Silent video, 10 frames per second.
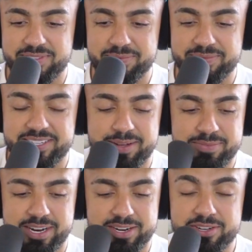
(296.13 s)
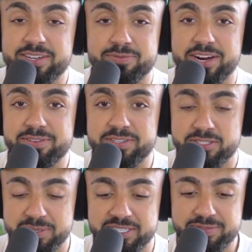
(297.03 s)
I'm not looking for anything
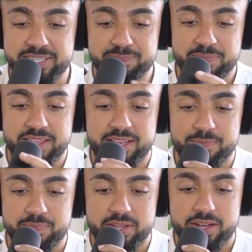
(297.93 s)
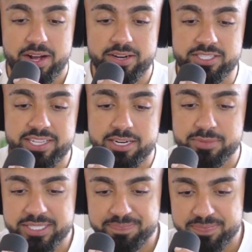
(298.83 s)
specific.
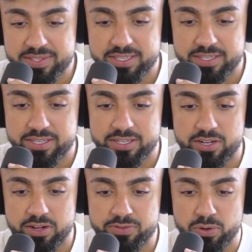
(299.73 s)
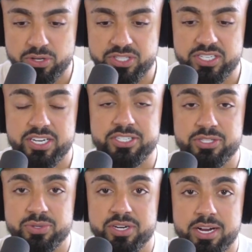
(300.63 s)
Understandably, Of course,
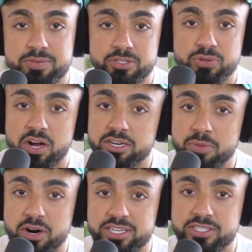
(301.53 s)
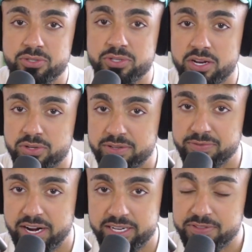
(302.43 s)
you're on a market, you're not looking
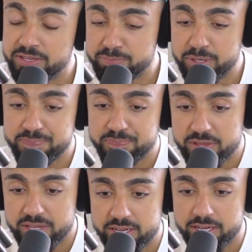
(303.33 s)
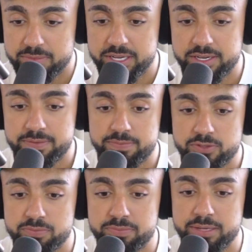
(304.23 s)
for anything, but come here.
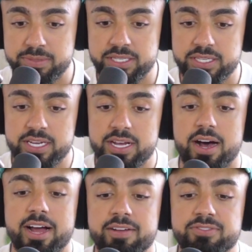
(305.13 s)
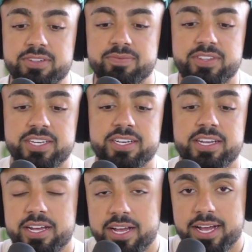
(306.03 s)
So maybe I have something
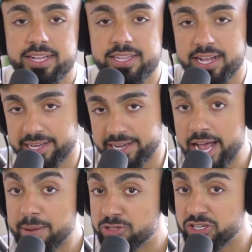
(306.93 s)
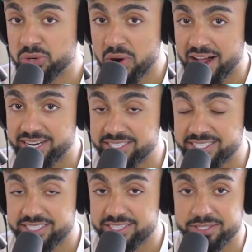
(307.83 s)
that can capture your
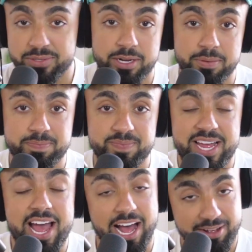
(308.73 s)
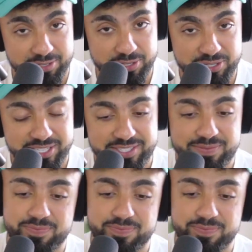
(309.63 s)
eyes. So come have a look.